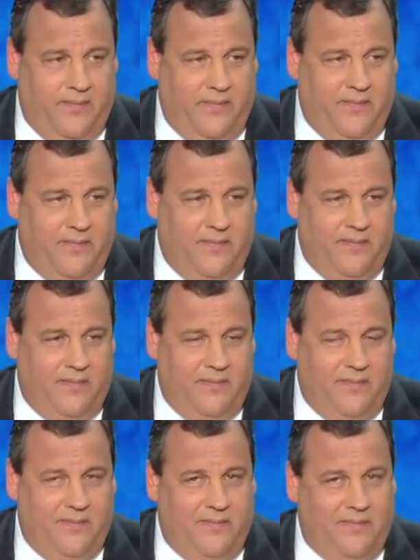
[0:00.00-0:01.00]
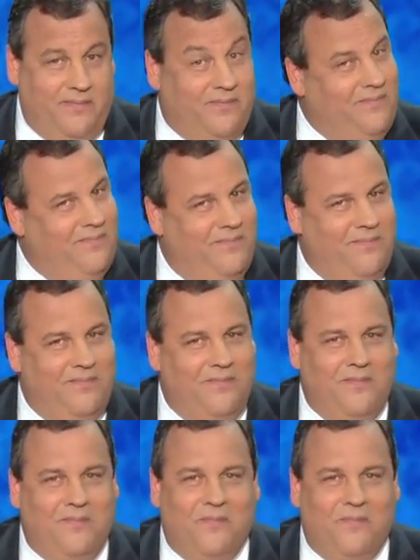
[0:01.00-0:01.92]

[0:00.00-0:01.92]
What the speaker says: (silence)